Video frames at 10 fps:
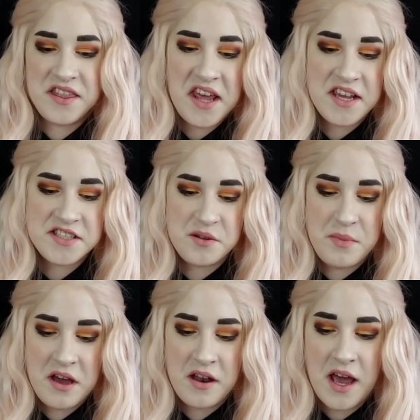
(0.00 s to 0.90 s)
thanks to
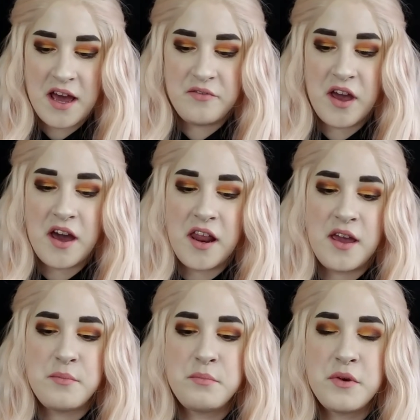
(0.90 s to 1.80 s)
Melt, I've got
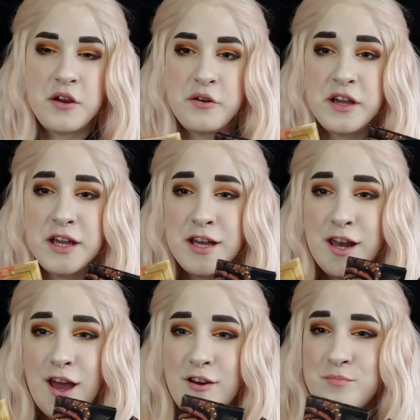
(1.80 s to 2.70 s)
a
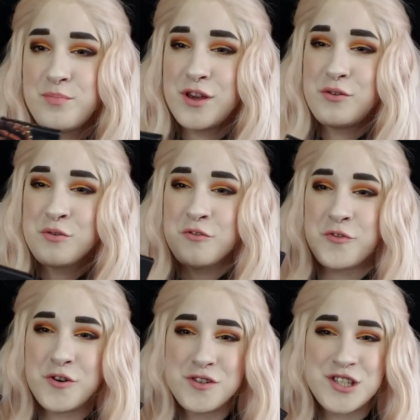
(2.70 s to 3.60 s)
myriad of
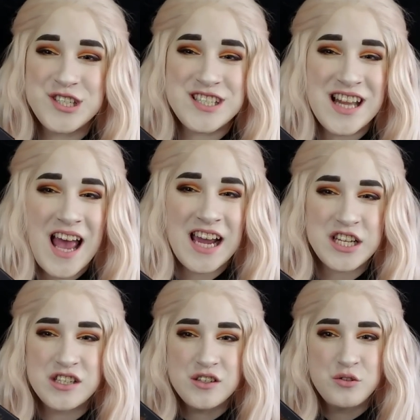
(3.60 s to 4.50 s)
beautiful, just like
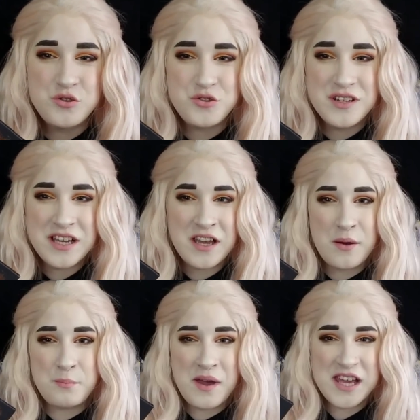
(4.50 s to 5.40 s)
neutrally
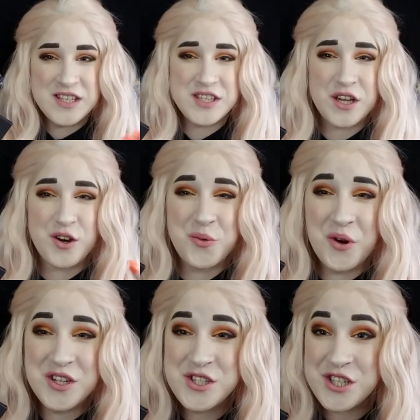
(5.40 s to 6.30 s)
amazing
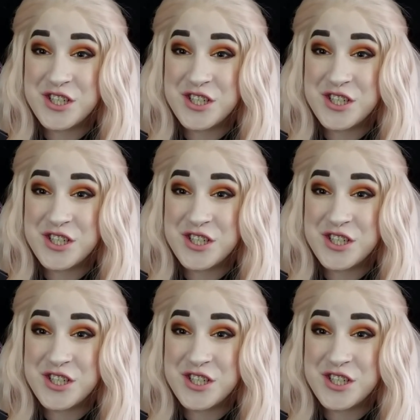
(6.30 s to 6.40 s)
grungy